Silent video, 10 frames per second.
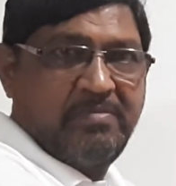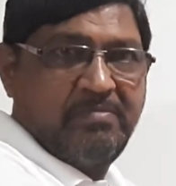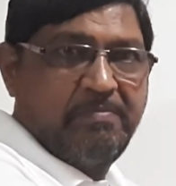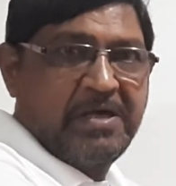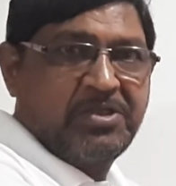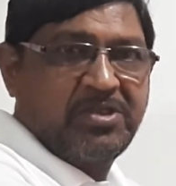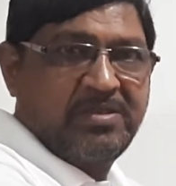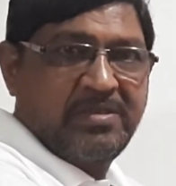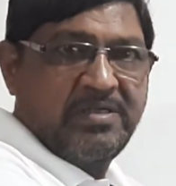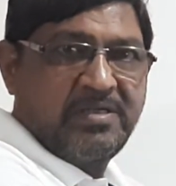buds,
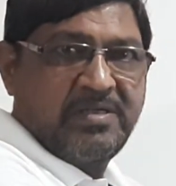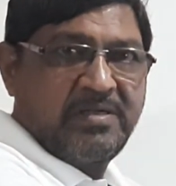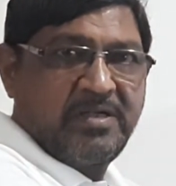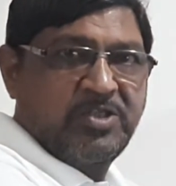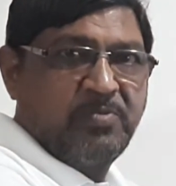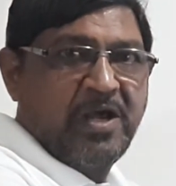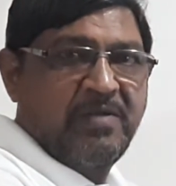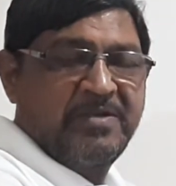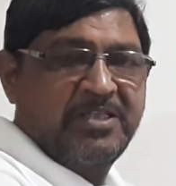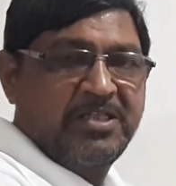small
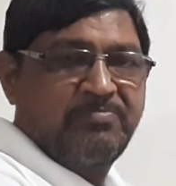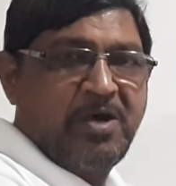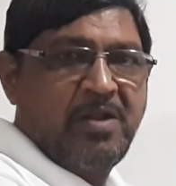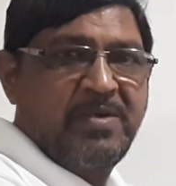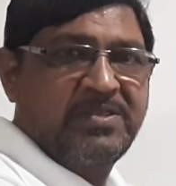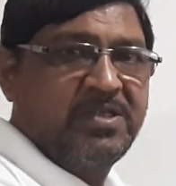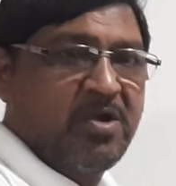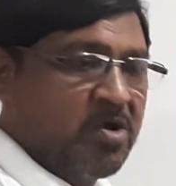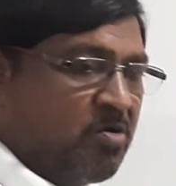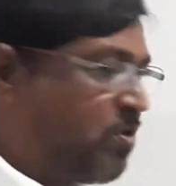ms.
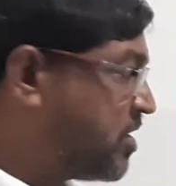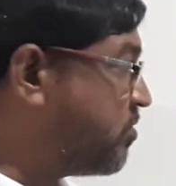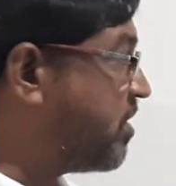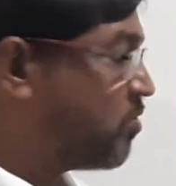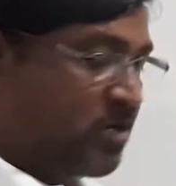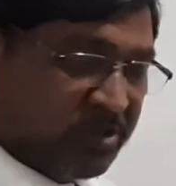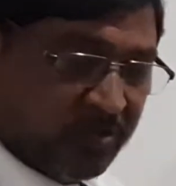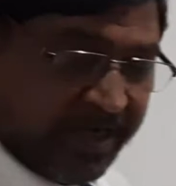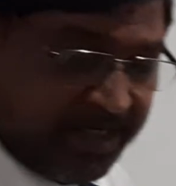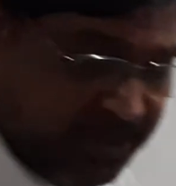What you are going to
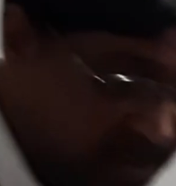get